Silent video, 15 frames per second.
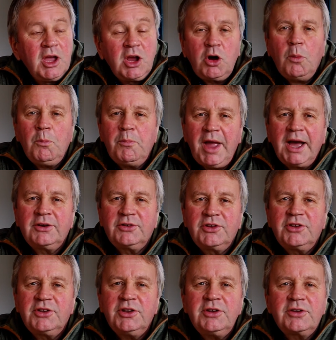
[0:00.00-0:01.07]

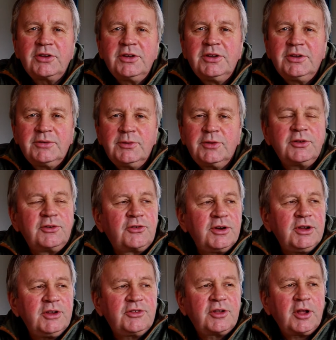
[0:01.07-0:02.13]
compounded it with
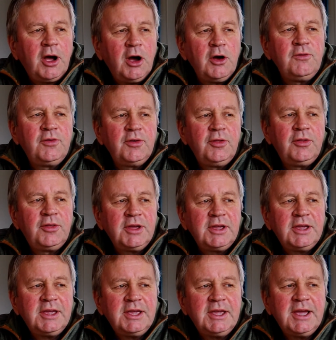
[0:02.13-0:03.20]
interest over
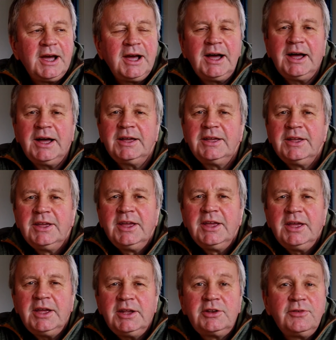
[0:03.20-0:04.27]
the
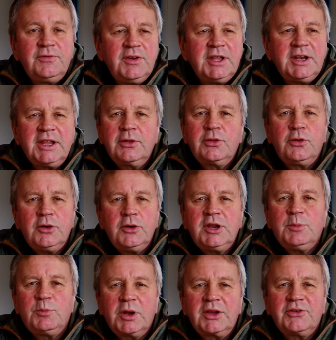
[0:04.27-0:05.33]
intervening
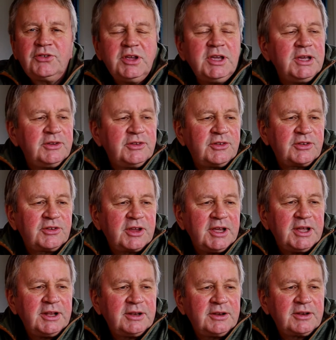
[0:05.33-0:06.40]
30 plus years
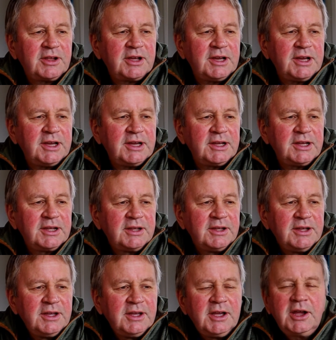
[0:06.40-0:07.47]
and
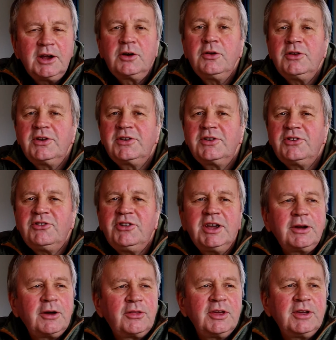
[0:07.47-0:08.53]
included a
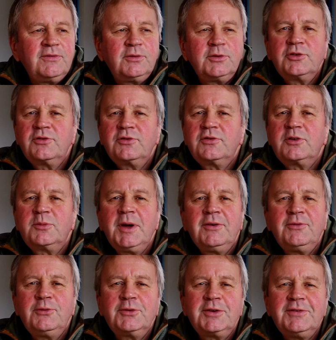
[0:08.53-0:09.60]
check, I think, for about
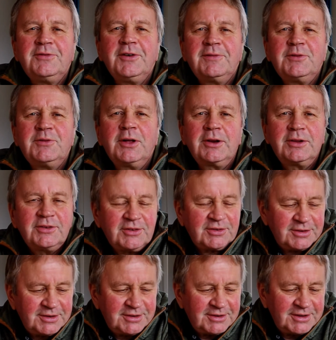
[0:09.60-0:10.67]
$45,
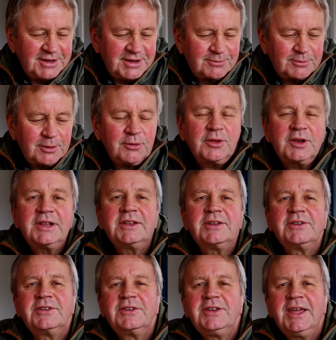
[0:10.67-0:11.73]
and wrote the letter
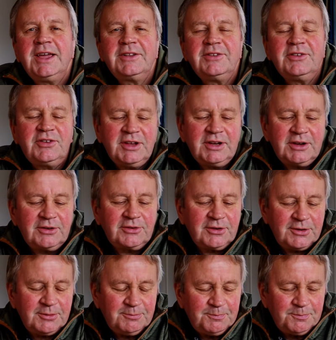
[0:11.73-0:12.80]
to Dad and sent it to
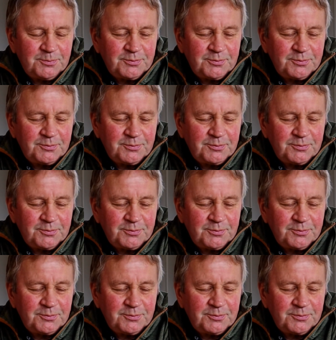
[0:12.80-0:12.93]
him.